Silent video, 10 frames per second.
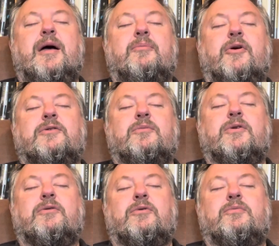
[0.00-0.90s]

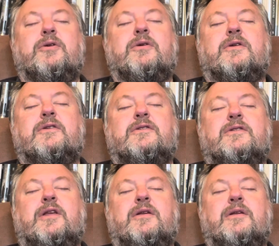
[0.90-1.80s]
possibly rebuke us
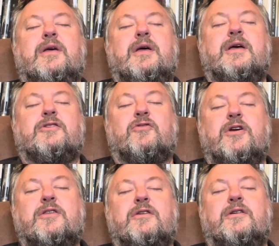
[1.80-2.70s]
and
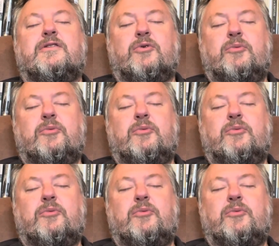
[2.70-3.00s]
strengthen us.